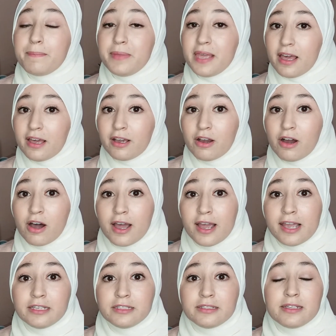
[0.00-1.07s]
be a
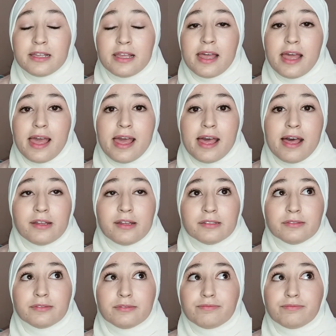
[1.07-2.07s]
guide, and